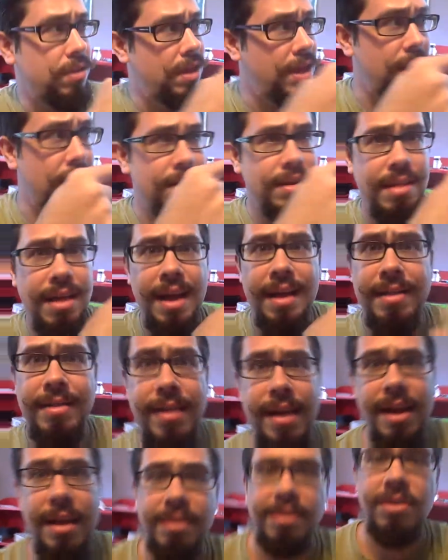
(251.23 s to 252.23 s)
to that
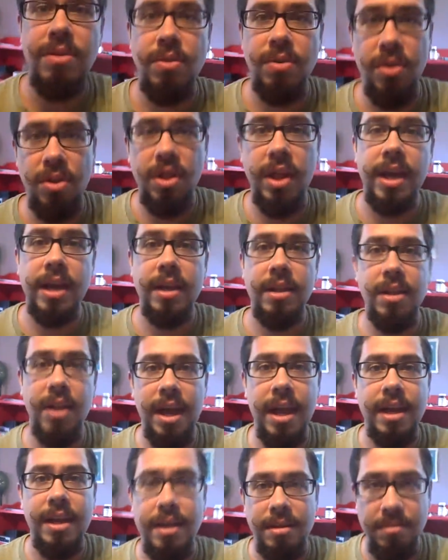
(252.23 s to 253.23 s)
side that you can
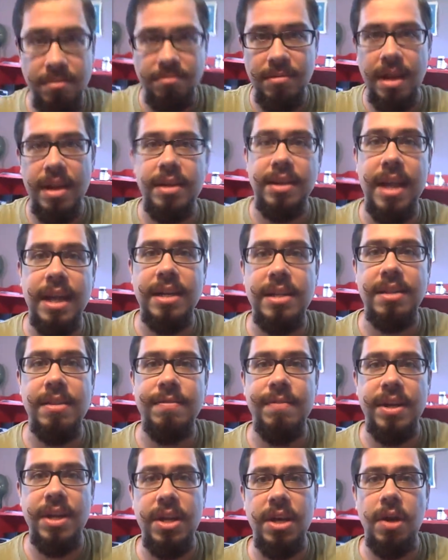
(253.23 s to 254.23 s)
click and get to the
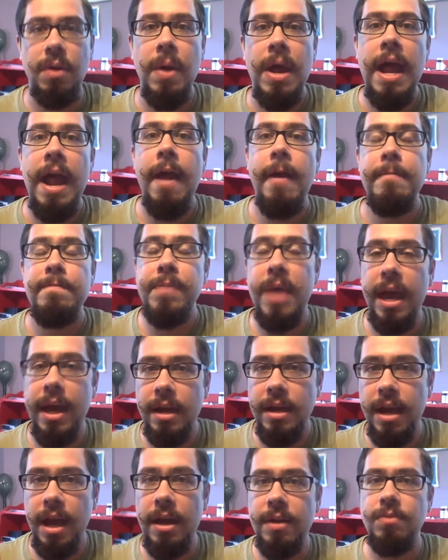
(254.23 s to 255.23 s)
video.
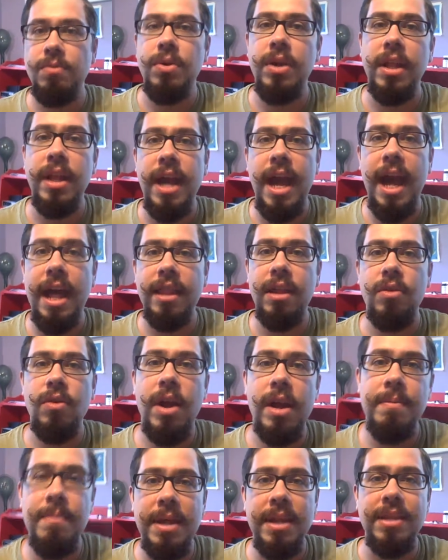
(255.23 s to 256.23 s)
I really highly
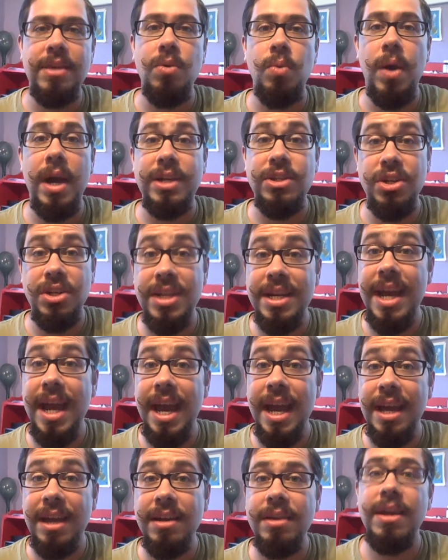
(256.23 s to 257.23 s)
recommend that you watch it
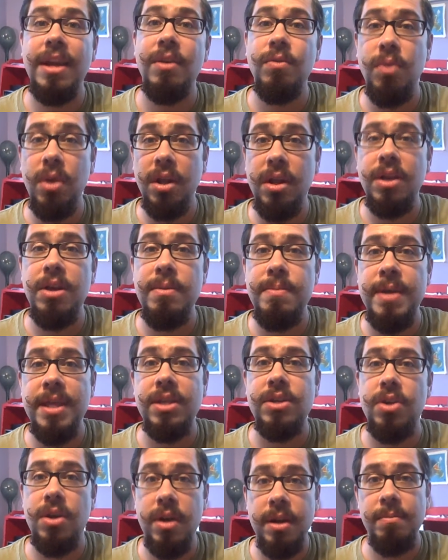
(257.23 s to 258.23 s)
today. It really could be
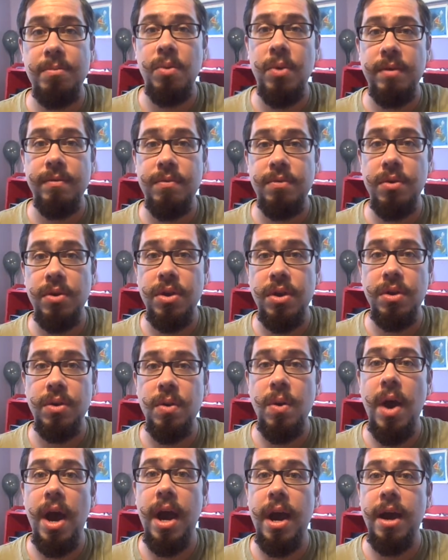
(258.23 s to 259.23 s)
the turning point for
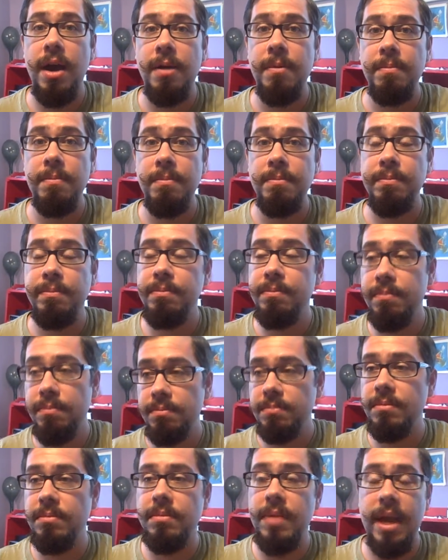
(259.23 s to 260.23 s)
you,
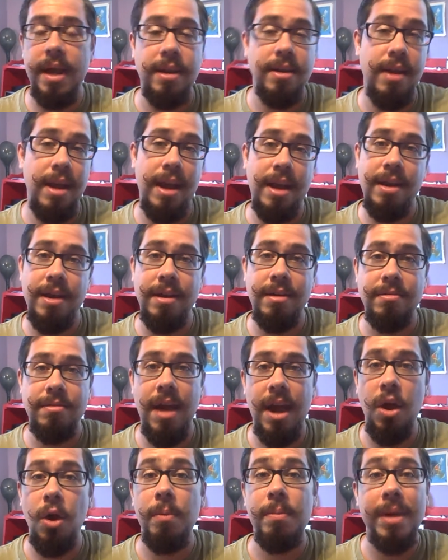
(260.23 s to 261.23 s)
and
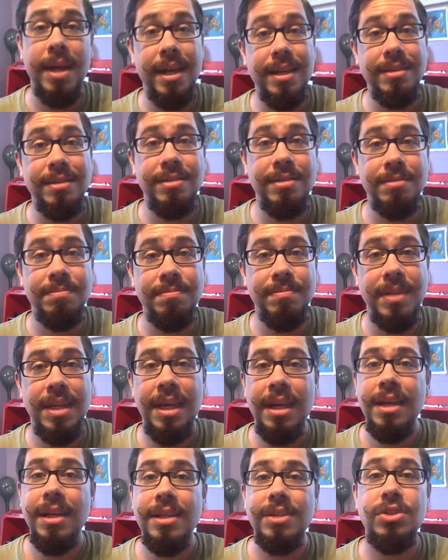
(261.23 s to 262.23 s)
I hope it is.
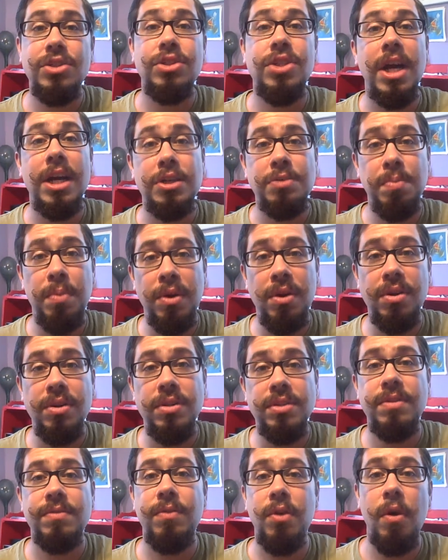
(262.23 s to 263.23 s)
This is Josh
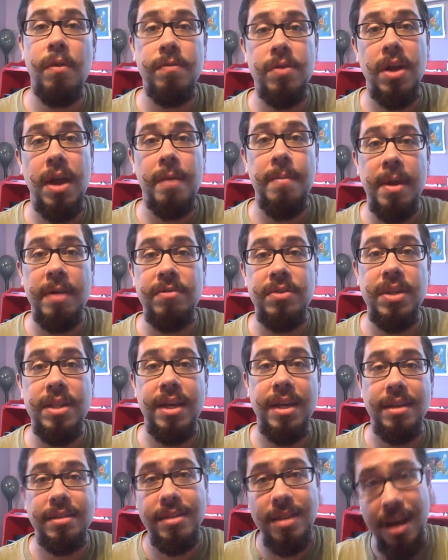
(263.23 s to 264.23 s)
Burns for Overcome
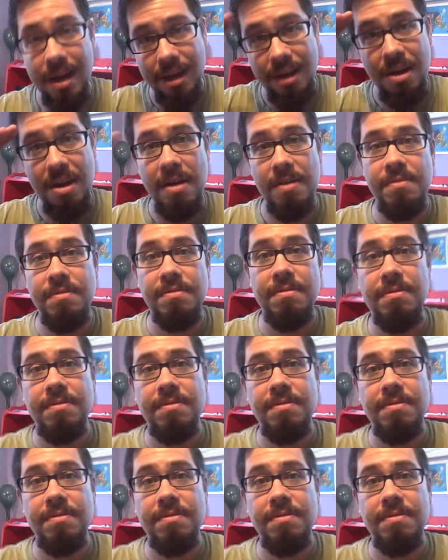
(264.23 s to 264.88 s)
Everything, signing off.